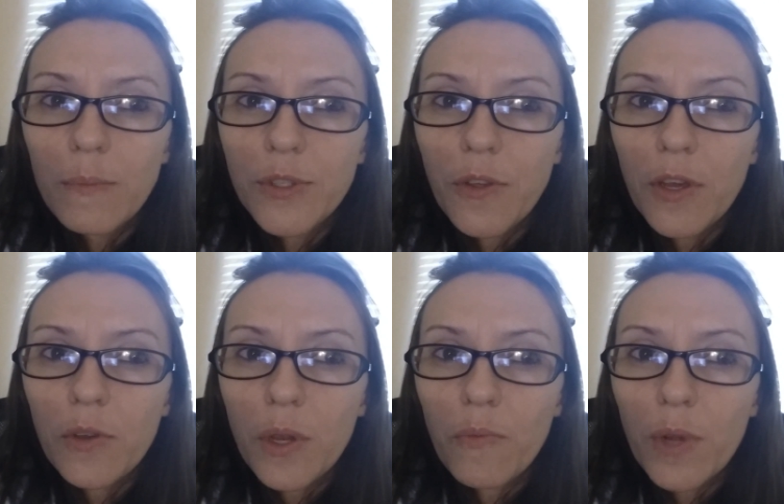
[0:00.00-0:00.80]
so that
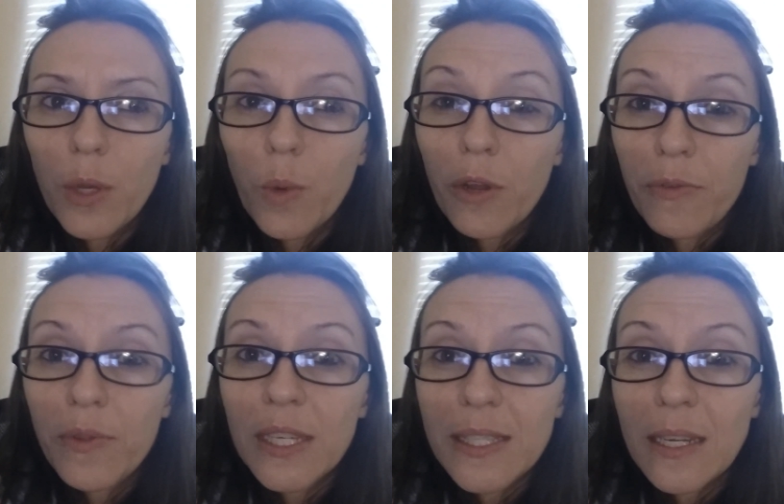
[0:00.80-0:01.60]
you can really work
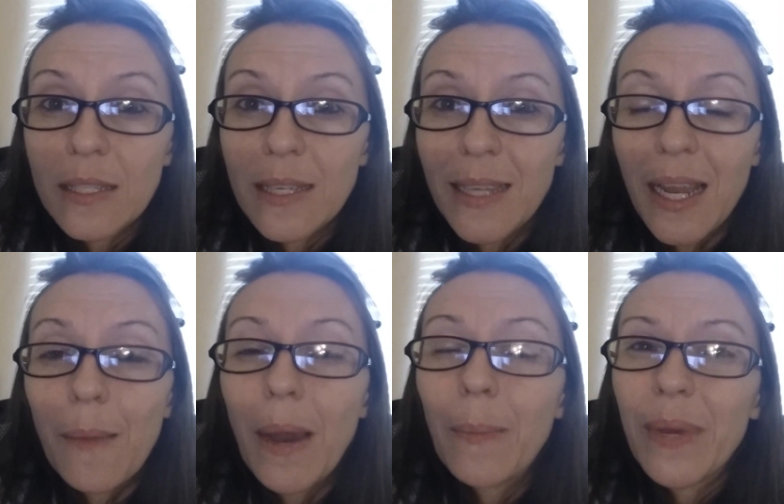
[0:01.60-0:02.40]
through these things as they
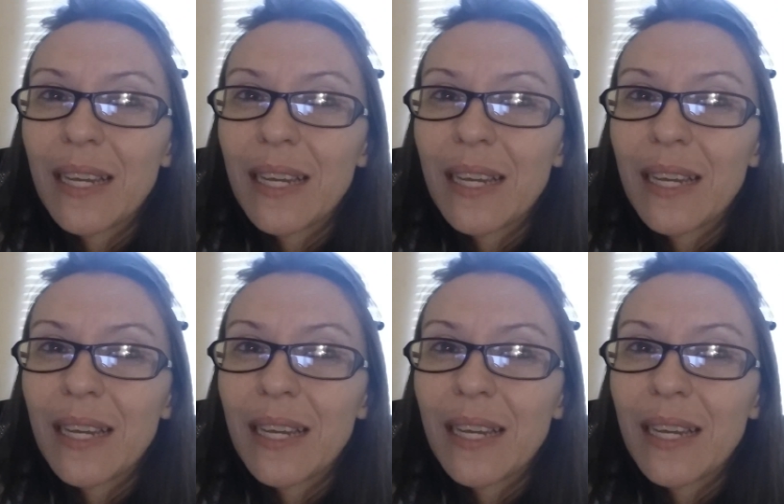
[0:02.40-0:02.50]
come up,